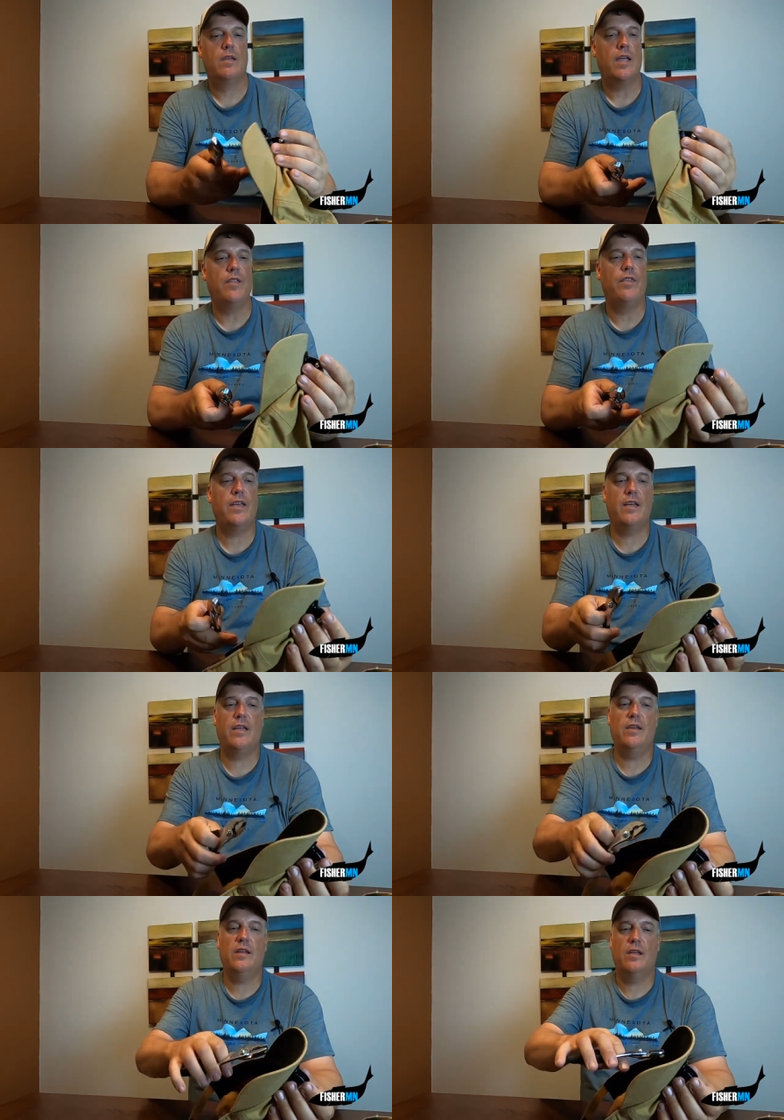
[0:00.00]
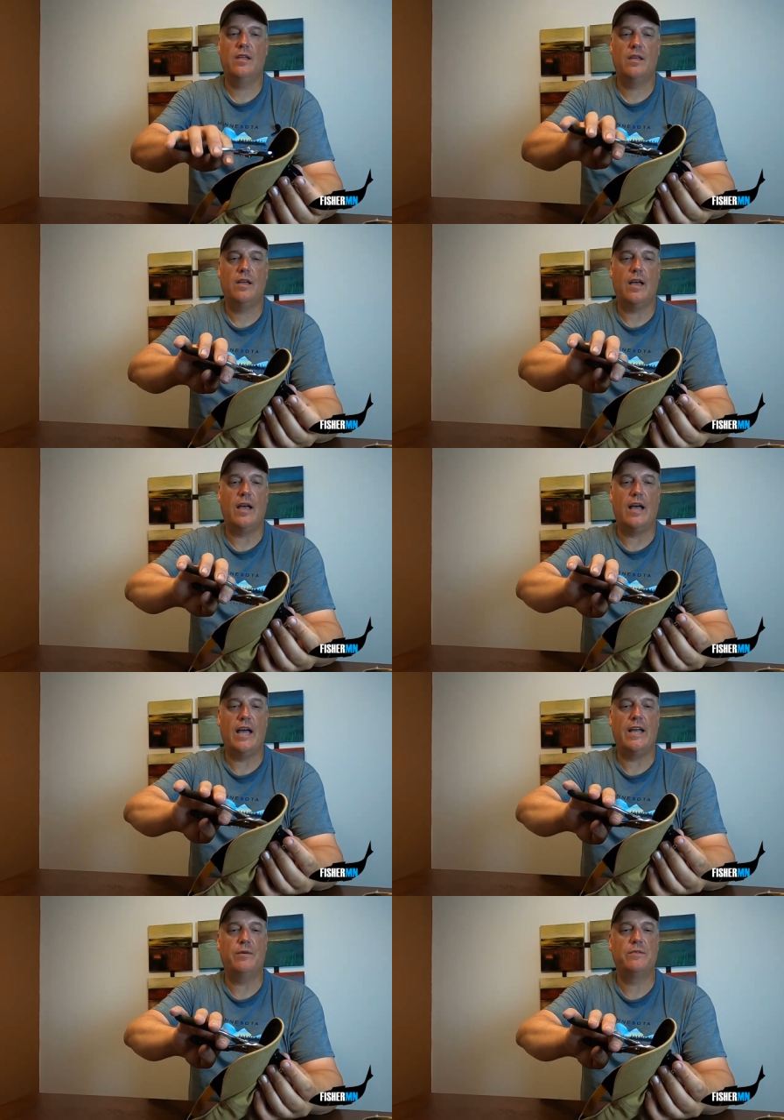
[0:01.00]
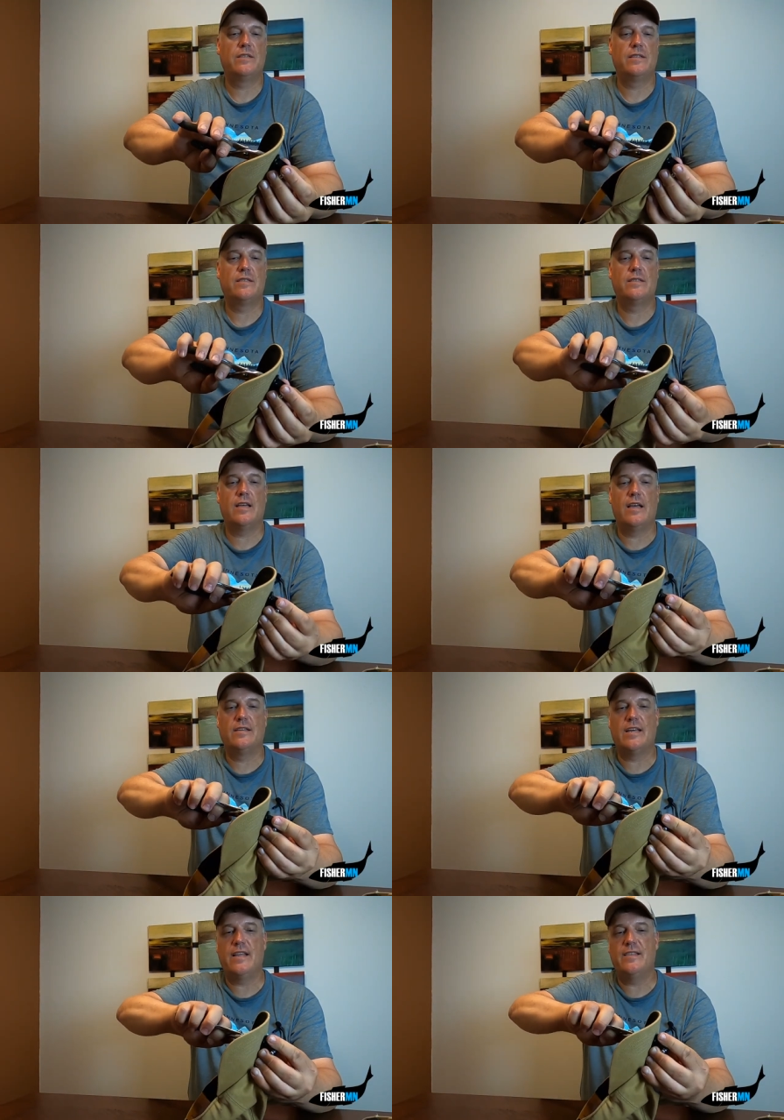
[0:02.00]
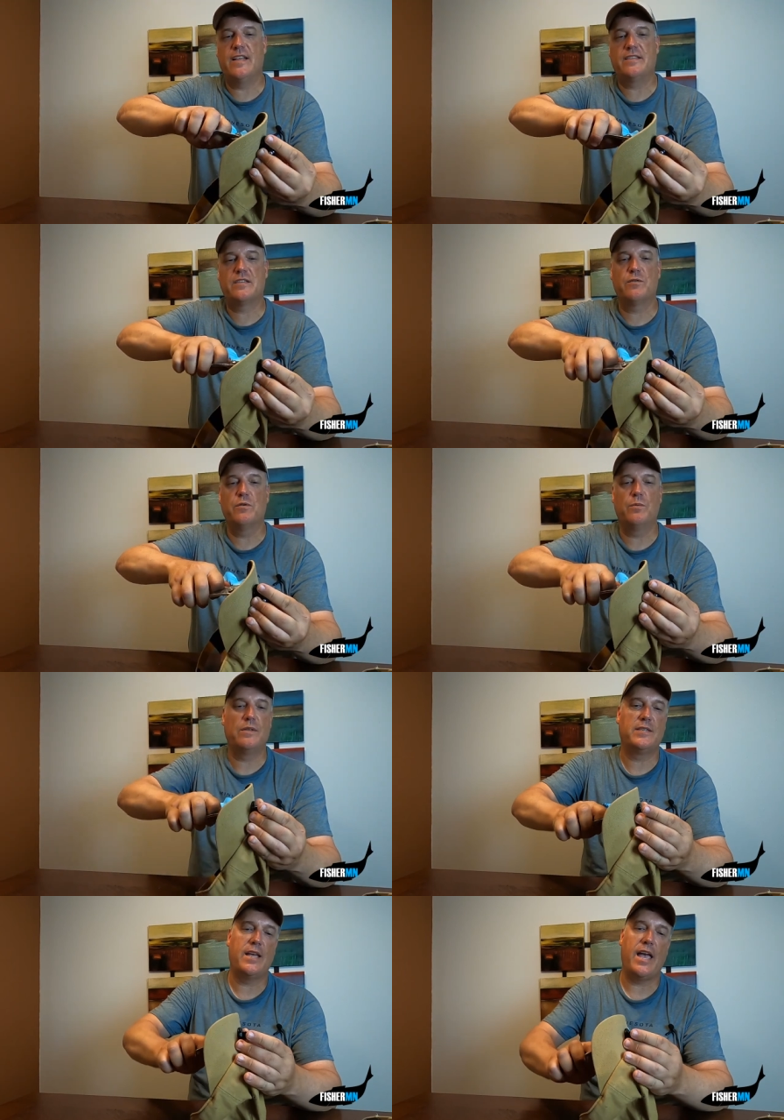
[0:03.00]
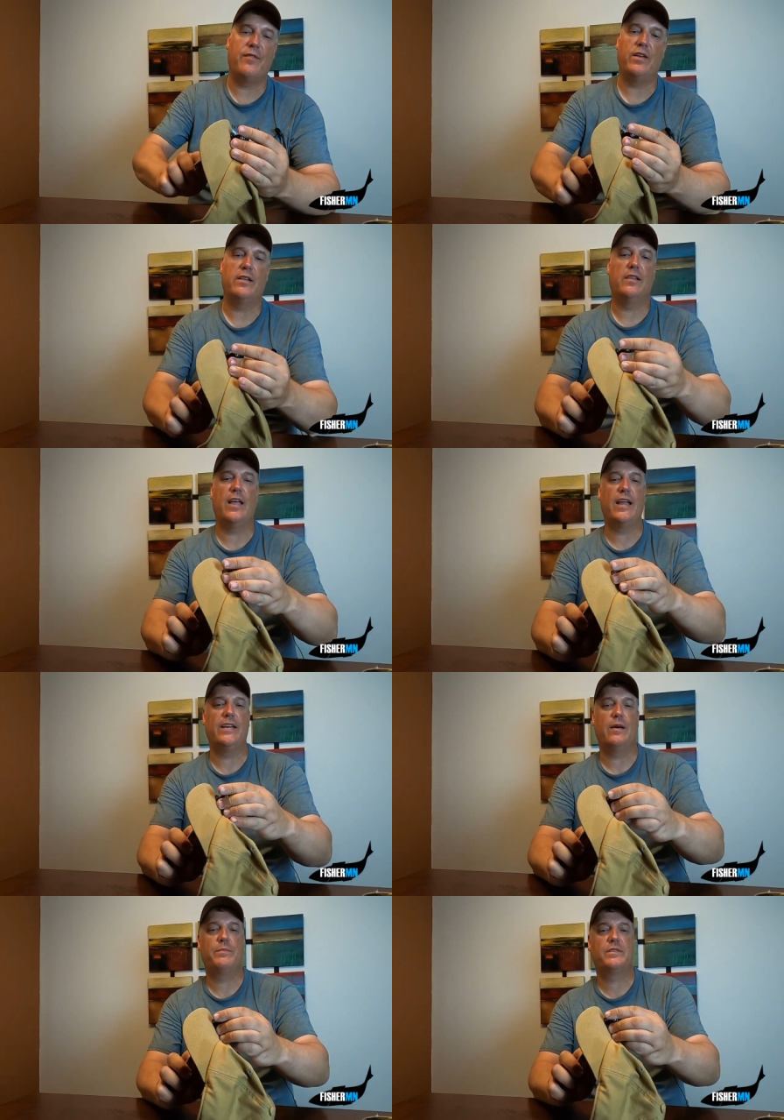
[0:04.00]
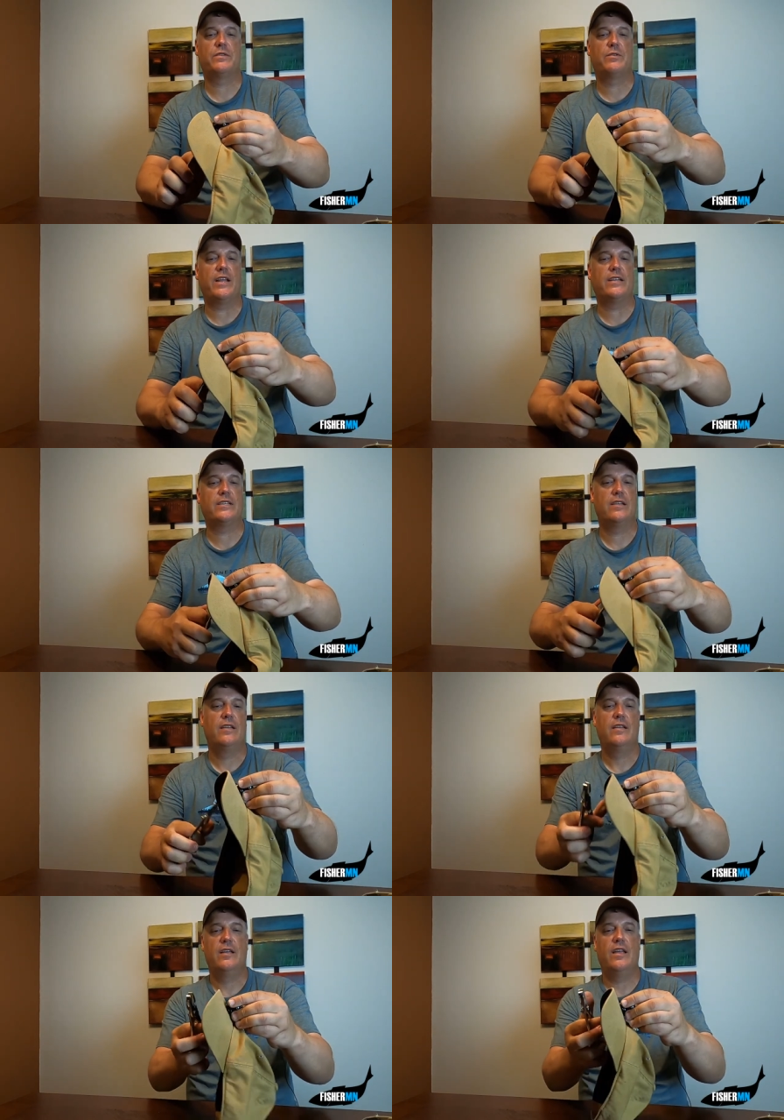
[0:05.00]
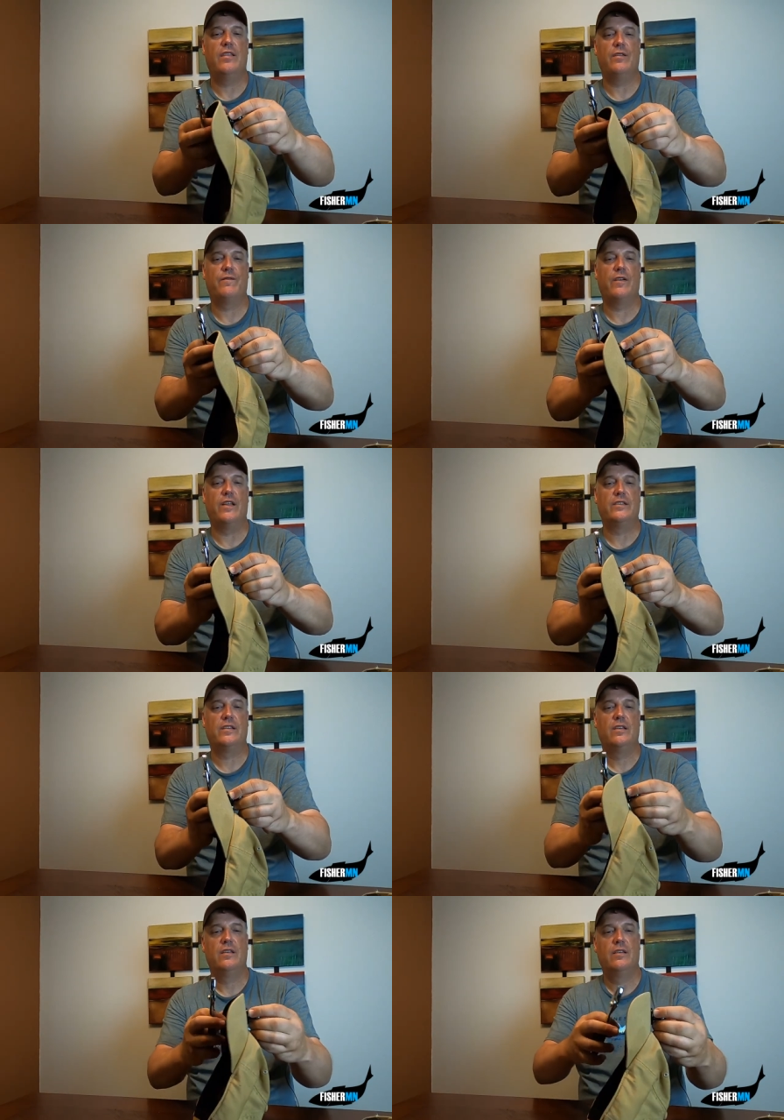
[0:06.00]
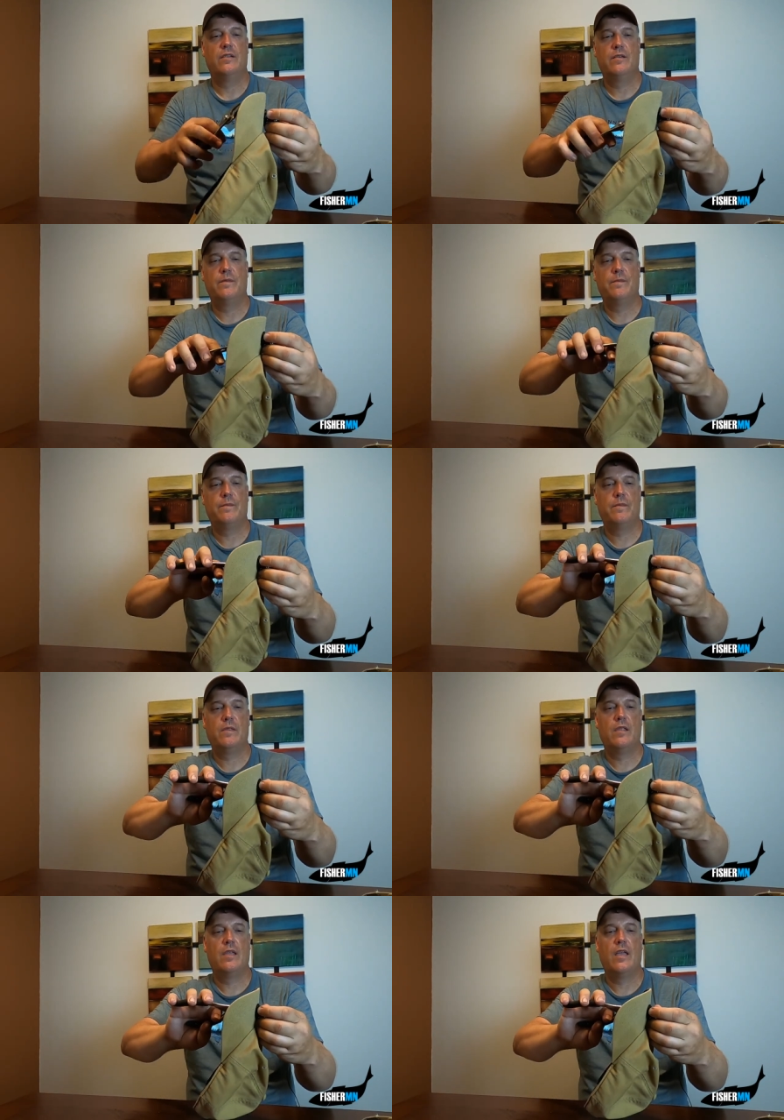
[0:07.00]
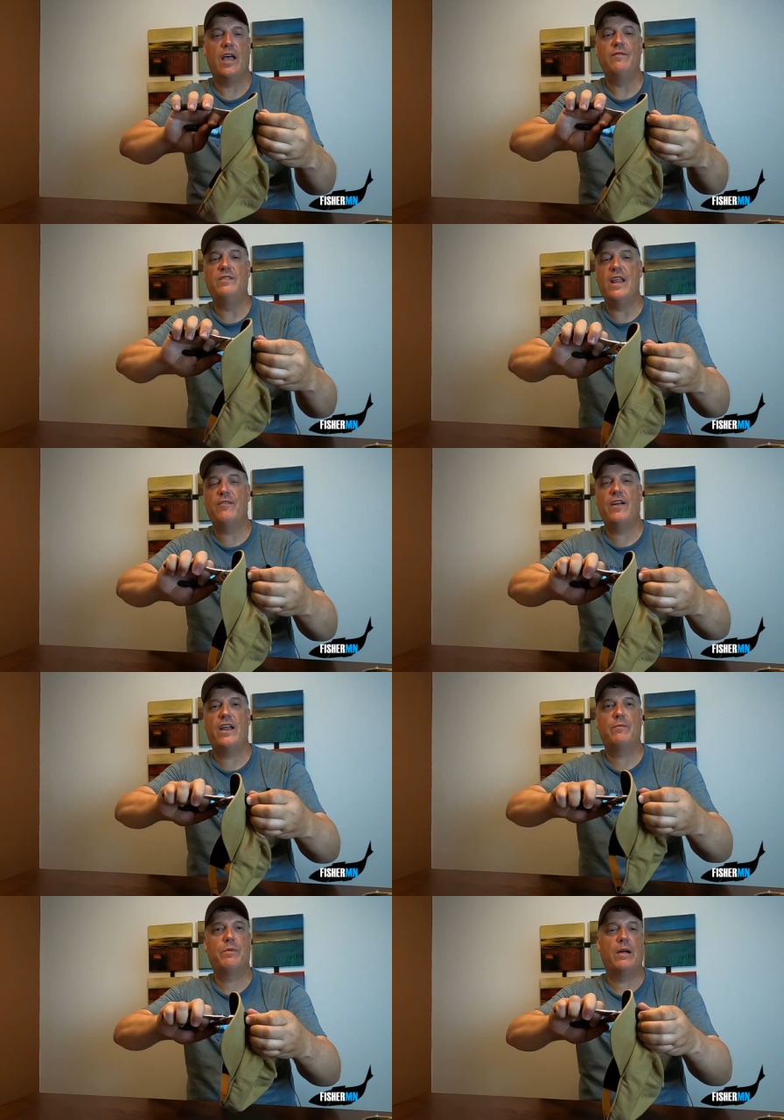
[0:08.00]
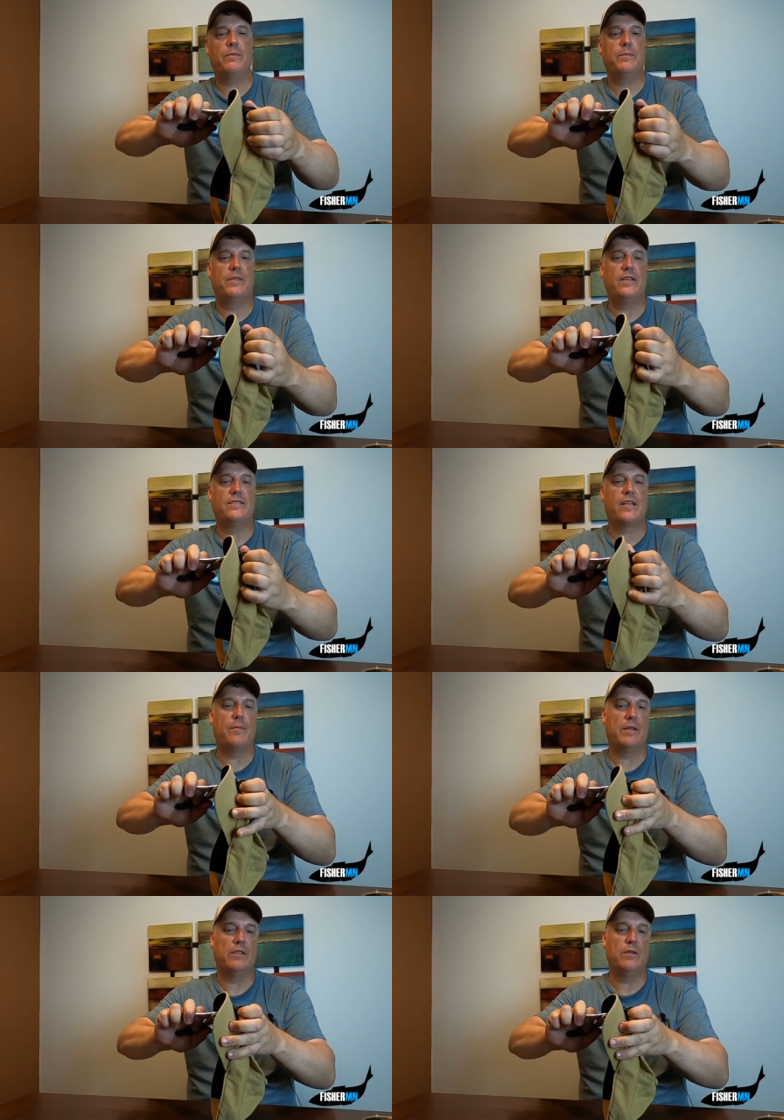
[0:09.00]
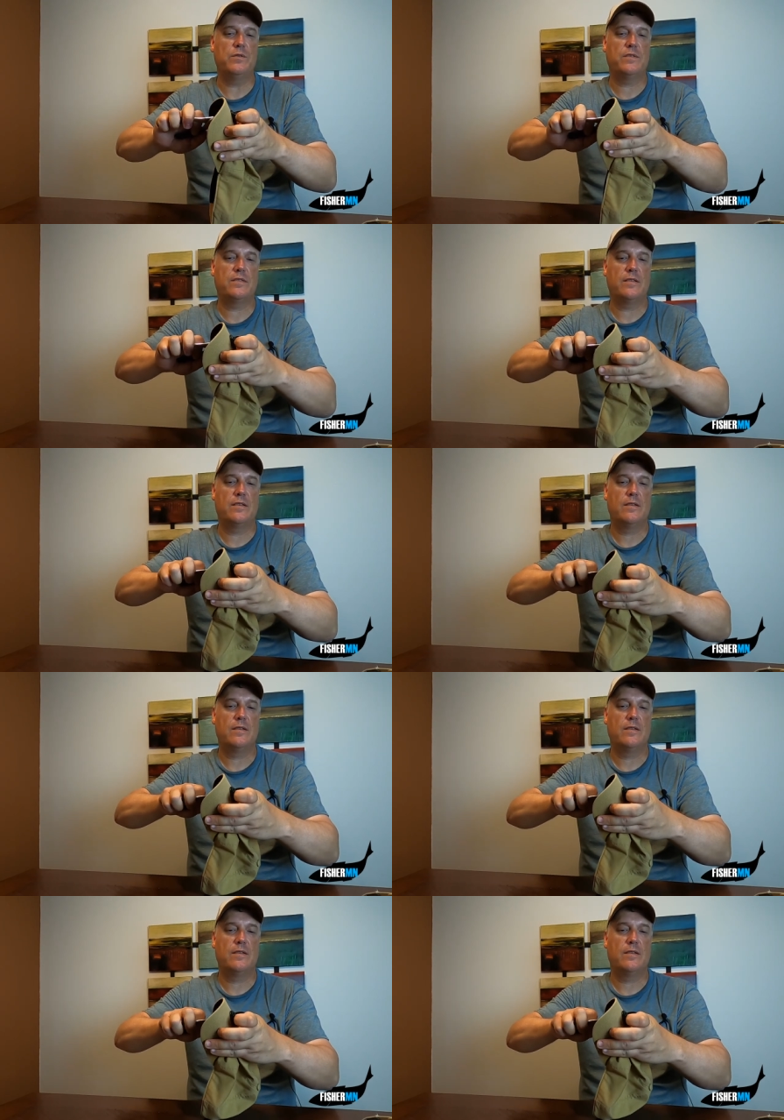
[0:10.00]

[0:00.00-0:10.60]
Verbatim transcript: And then I always just uh, tighten that screw once you have it lined up straight in the front. I've never had a problem with these coming loose.